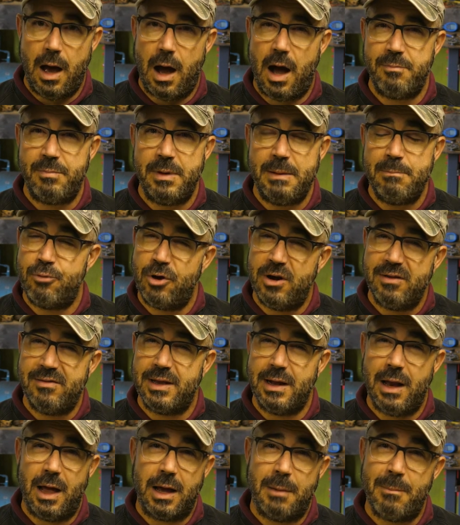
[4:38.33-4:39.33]
I've been
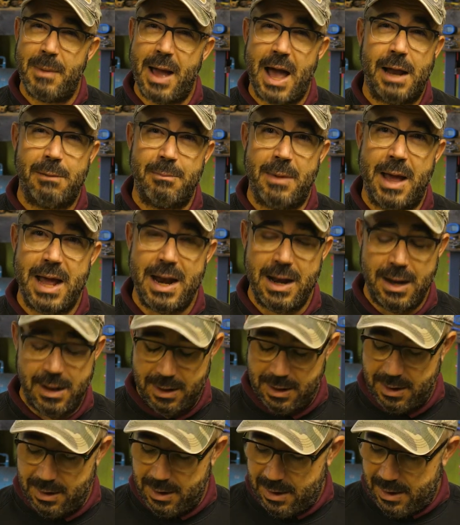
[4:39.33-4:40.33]
printing like a madman,
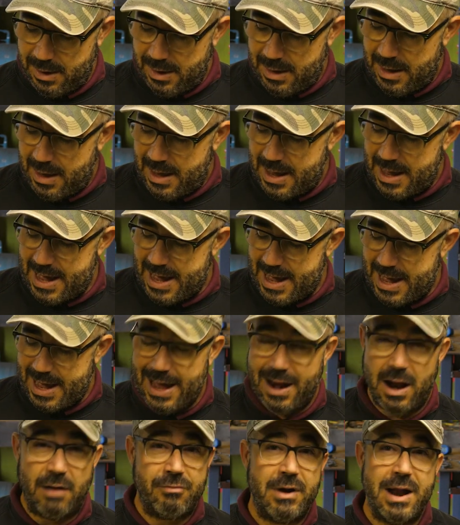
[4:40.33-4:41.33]

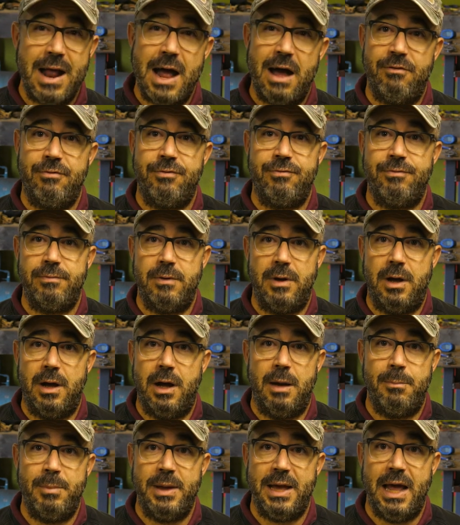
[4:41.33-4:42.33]
and I've run out
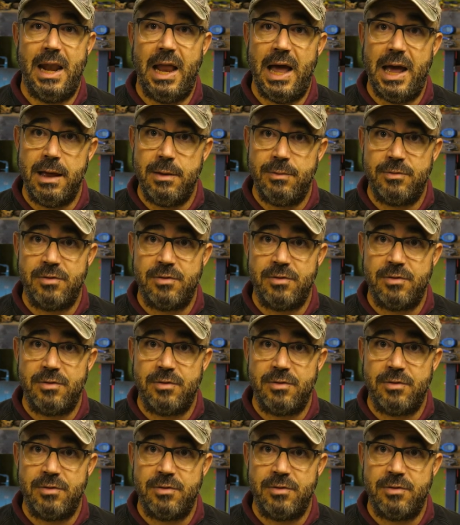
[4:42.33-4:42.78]
of PLA,